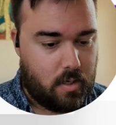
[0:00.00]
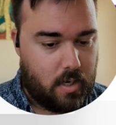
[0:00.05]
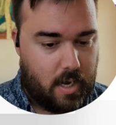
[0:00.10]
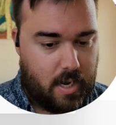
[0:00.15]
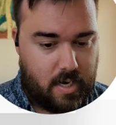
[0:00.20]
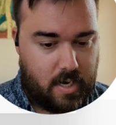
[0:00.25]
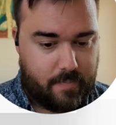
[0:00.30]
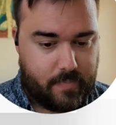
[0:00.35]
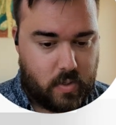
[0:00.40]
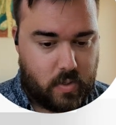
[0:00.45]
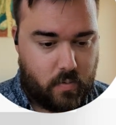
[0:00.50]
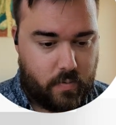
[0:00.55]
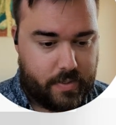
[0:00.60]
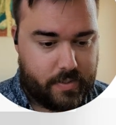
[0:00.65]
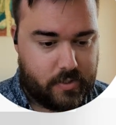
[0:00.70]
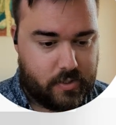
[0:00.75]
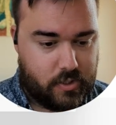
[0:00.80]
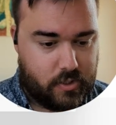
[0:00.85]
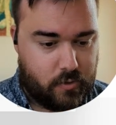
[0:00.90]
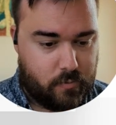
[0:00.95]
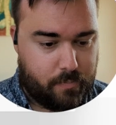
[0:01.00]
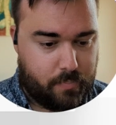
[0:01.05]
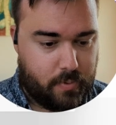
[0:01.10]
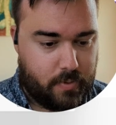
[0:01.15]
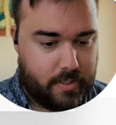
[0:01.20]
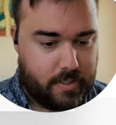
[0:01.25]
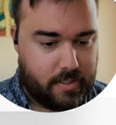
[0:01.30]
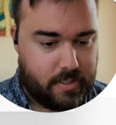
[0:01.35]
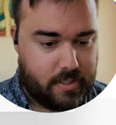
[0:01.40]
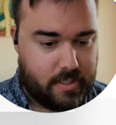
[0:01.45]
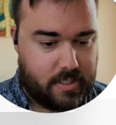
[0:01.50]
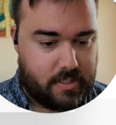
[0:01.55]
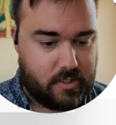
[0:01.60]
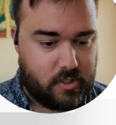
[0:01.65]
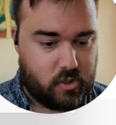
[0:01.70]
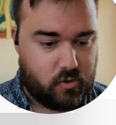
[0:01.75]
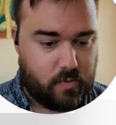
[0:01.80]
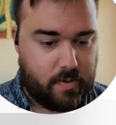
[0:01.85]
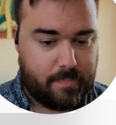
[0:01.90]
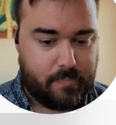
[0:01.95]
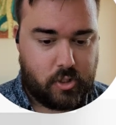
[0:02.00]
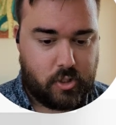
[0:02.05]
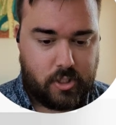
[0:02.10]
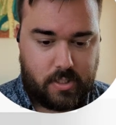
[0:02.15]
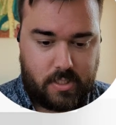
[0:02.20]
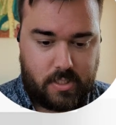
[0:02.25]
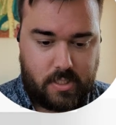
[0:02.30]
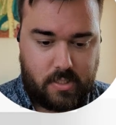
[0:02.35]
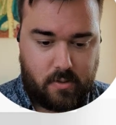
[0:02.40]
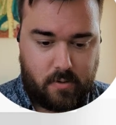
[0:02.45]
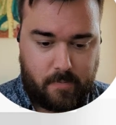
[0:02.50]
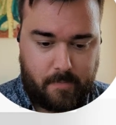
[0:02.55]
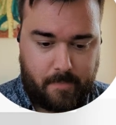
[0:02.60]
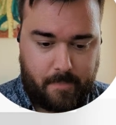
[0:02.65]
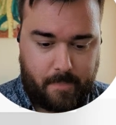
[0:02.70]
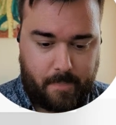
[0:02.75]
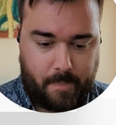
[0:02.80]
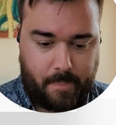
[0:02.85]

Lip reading: and I'm going to put the description here